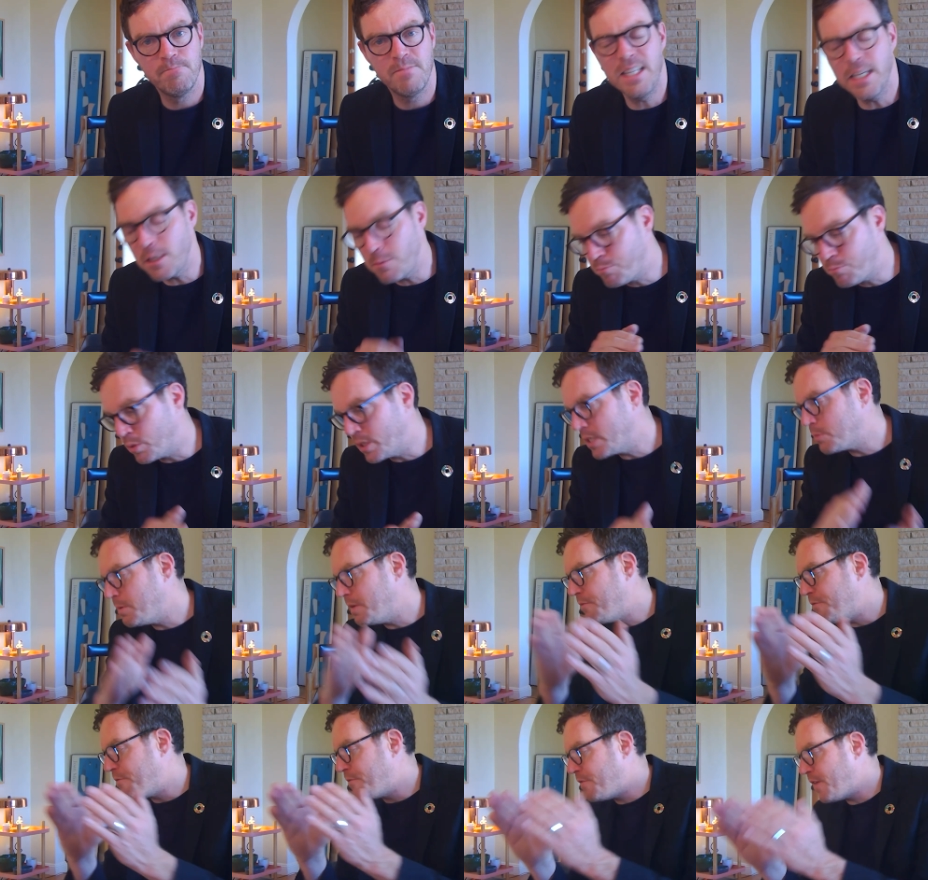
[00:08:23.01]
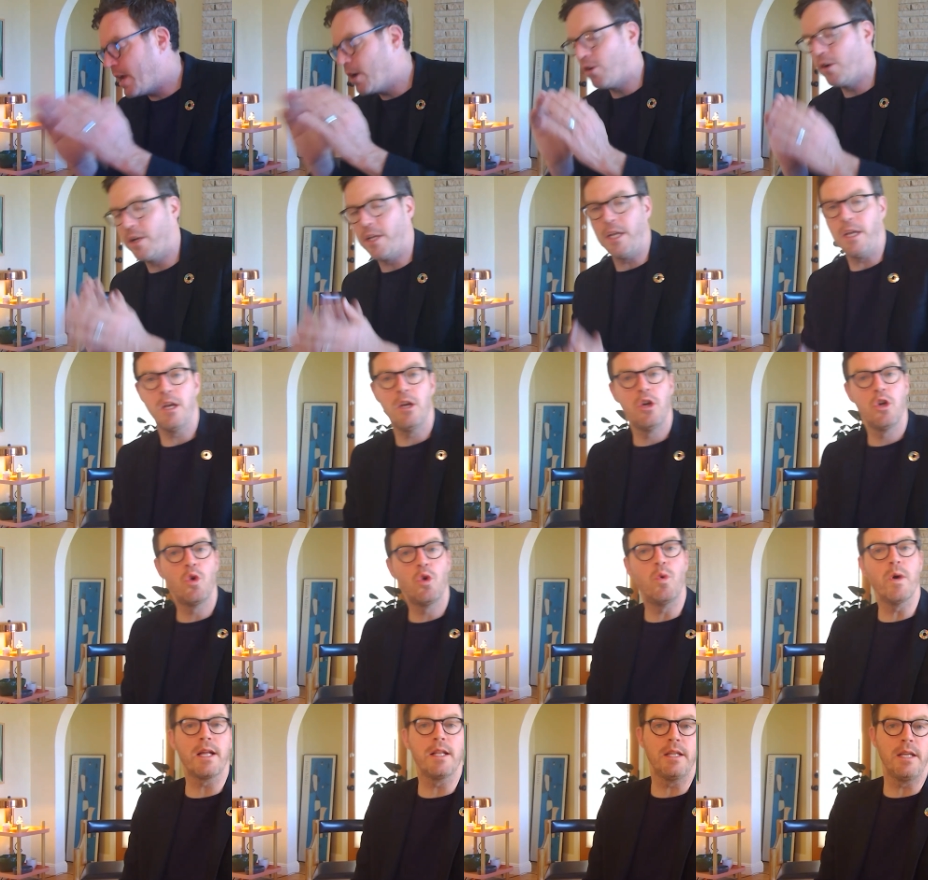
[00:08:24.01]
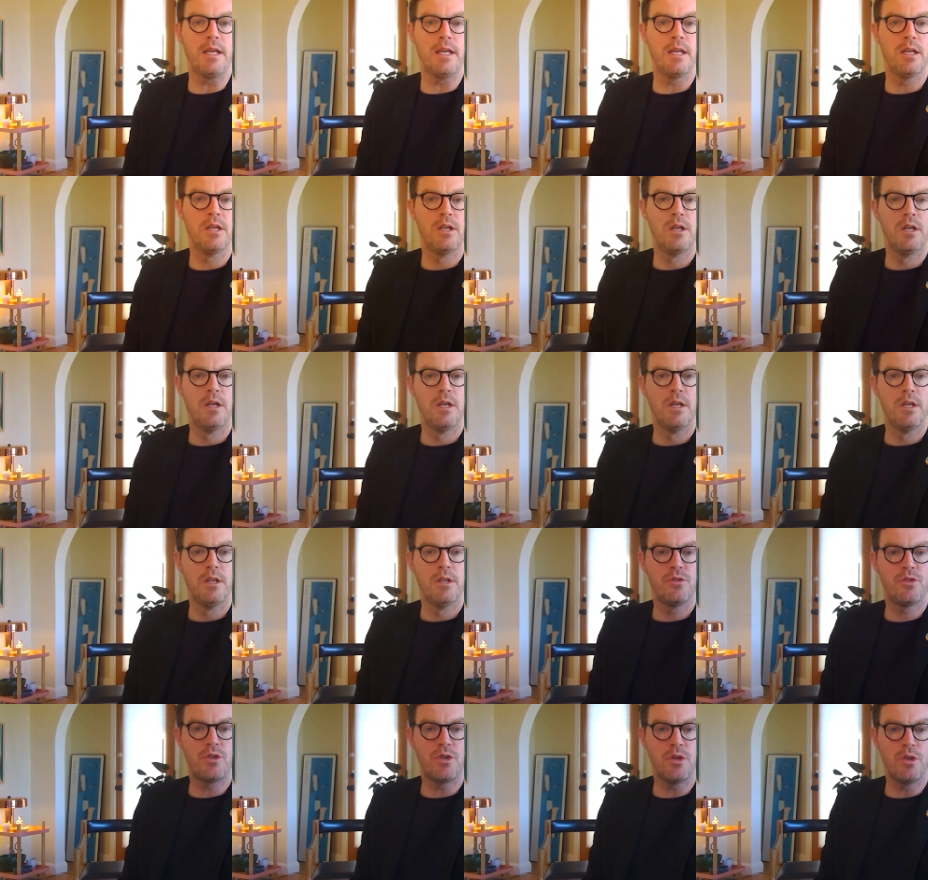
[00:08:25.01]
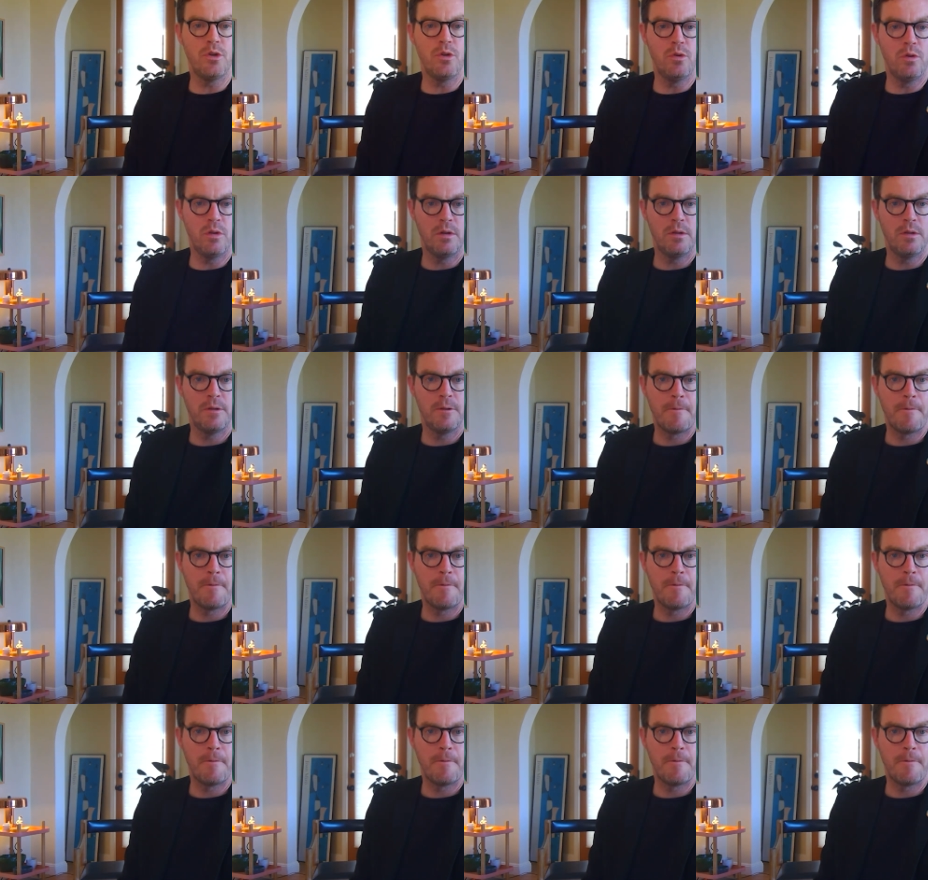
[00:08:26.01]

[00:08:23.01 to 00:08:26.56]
This brings me very quickly to